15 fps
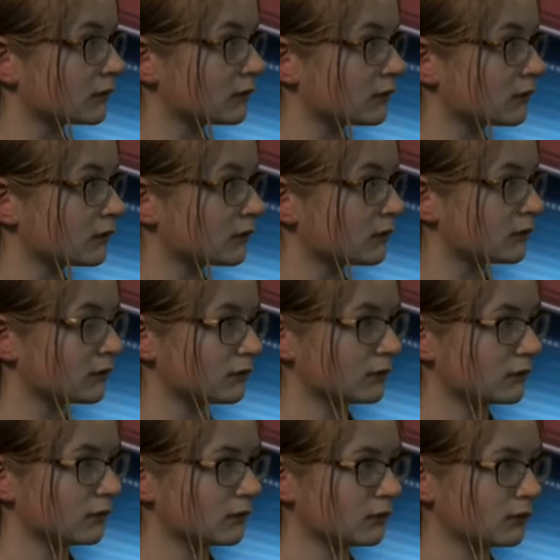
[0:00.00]

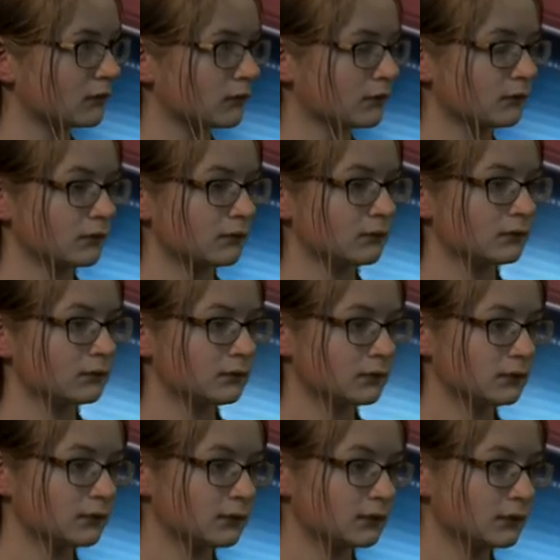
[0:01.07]

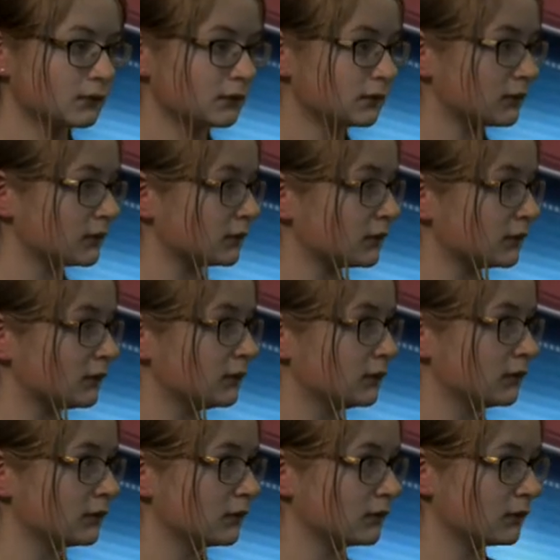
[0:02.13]

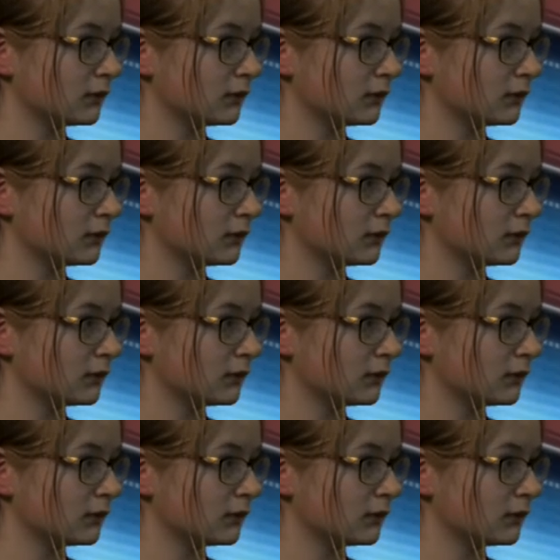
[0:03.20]
No words are spoken by the person on screen.